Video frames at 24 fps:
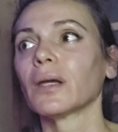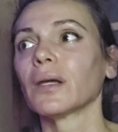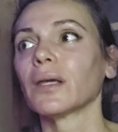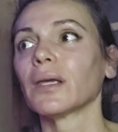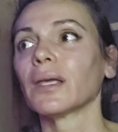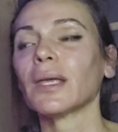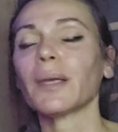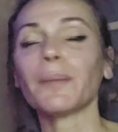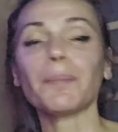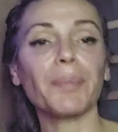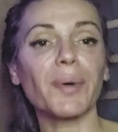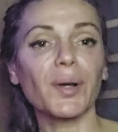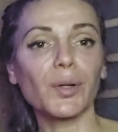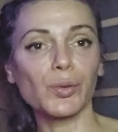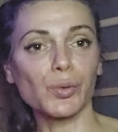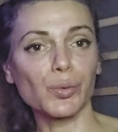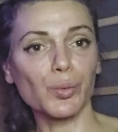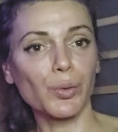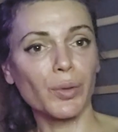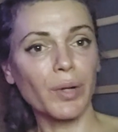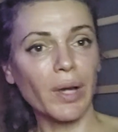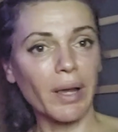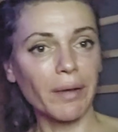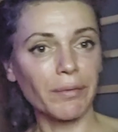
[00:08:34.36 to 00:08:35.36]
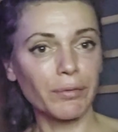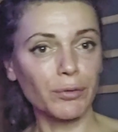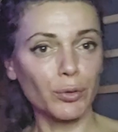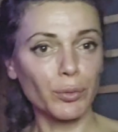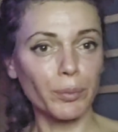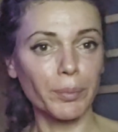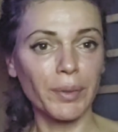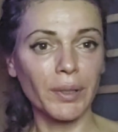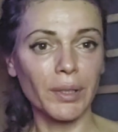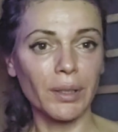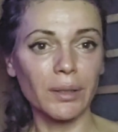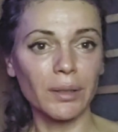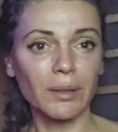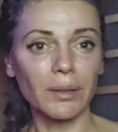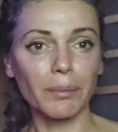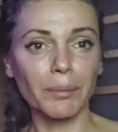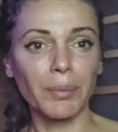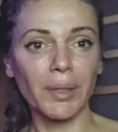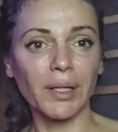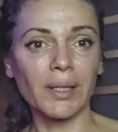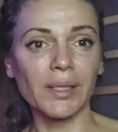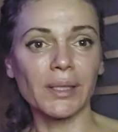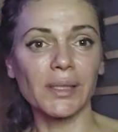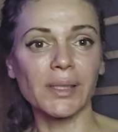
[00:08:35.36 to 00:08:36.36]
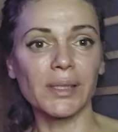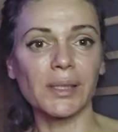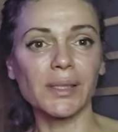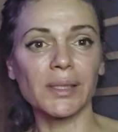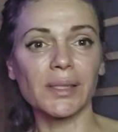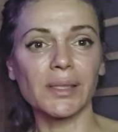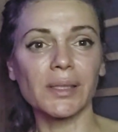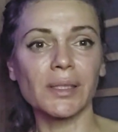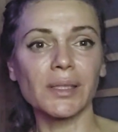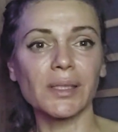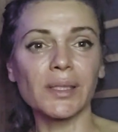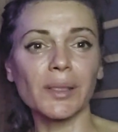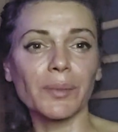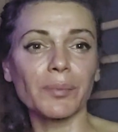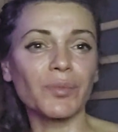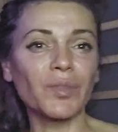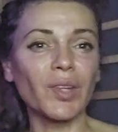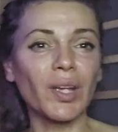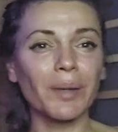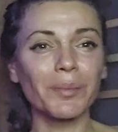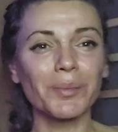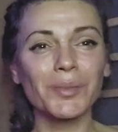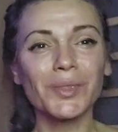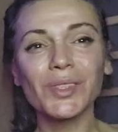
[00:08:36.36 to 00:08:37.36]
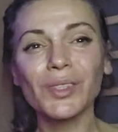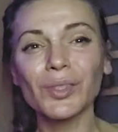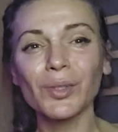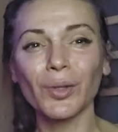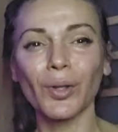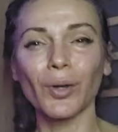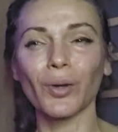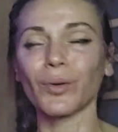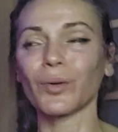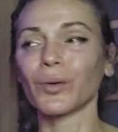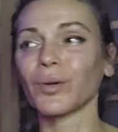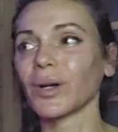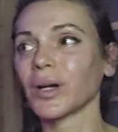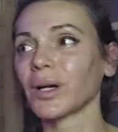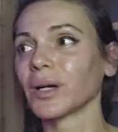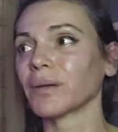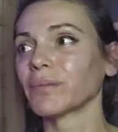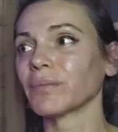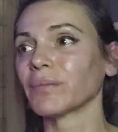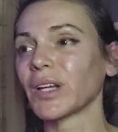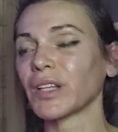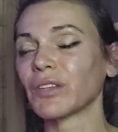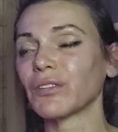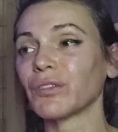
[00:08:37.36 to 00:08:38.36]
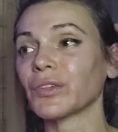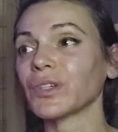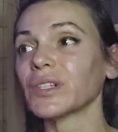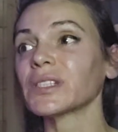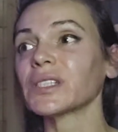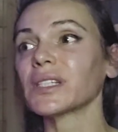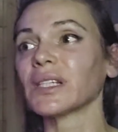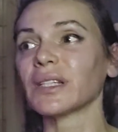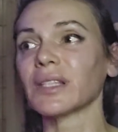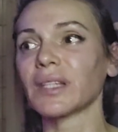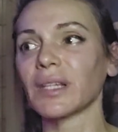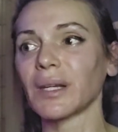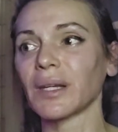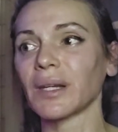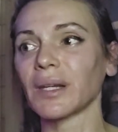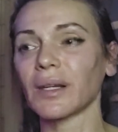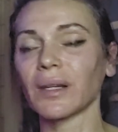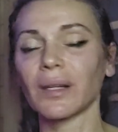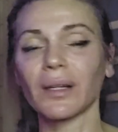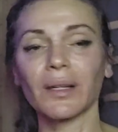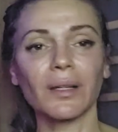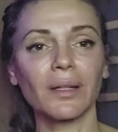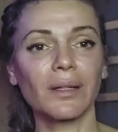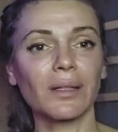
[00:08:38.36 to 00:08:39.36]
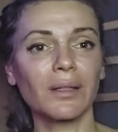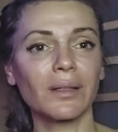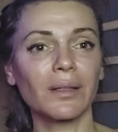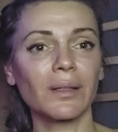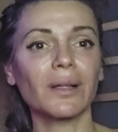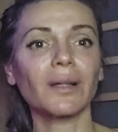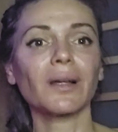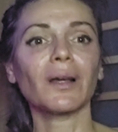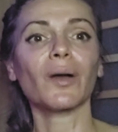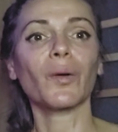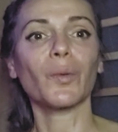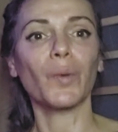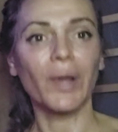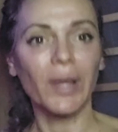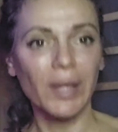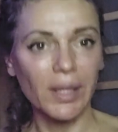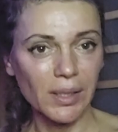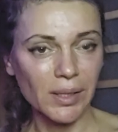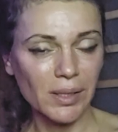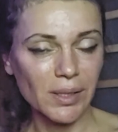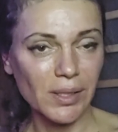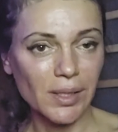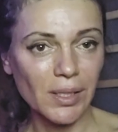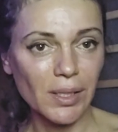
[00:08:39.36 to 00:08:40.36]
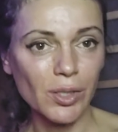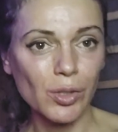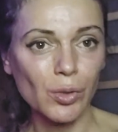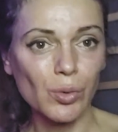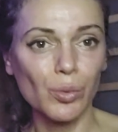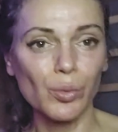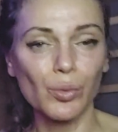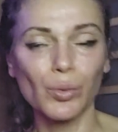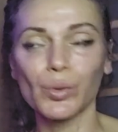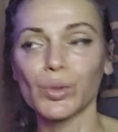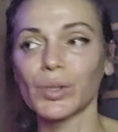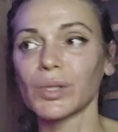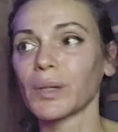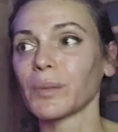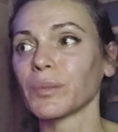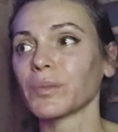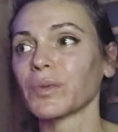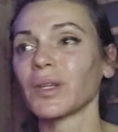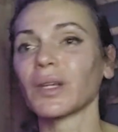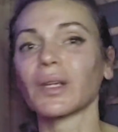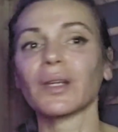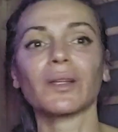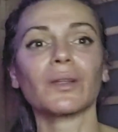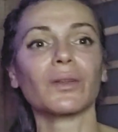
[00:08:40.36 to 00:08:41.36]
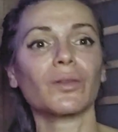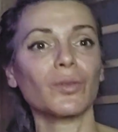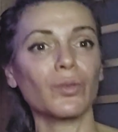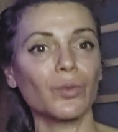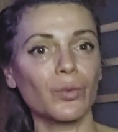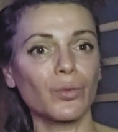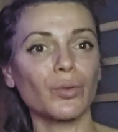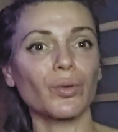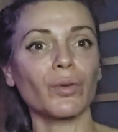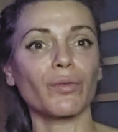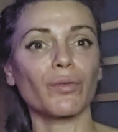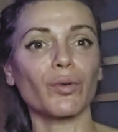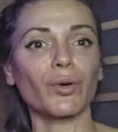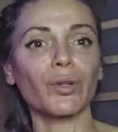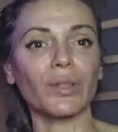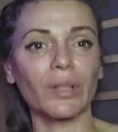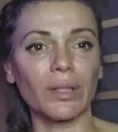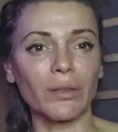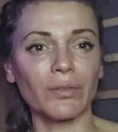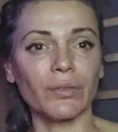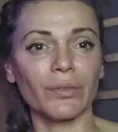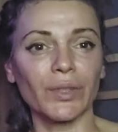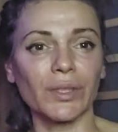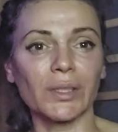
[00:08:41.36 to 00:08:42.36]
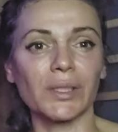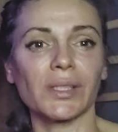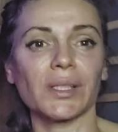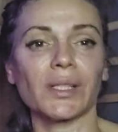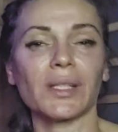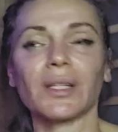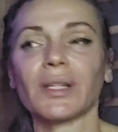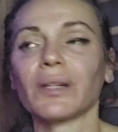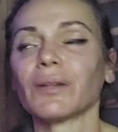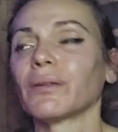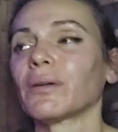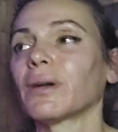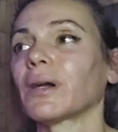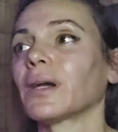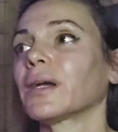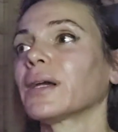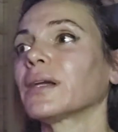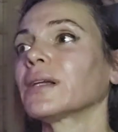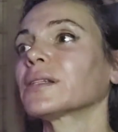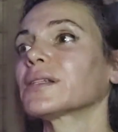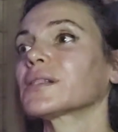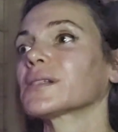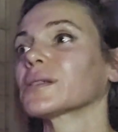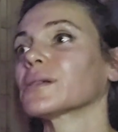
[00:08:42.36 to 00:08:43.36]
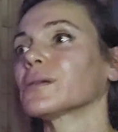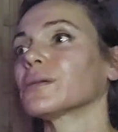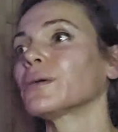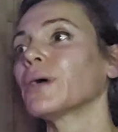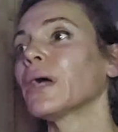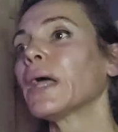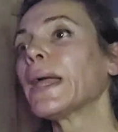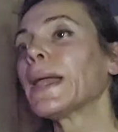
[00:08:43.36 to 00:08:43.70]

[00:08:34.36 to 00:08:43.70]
impulse we'll have to build, because sometimes adversity awakens us to do something to avoid adversity, right? So